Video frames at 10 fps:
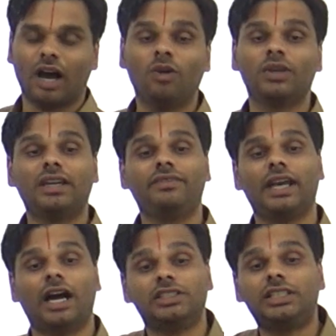How can
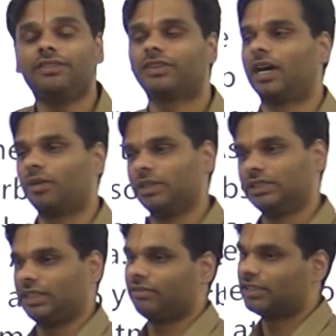we achieve
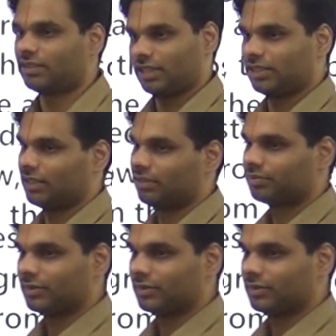carbon sequestration?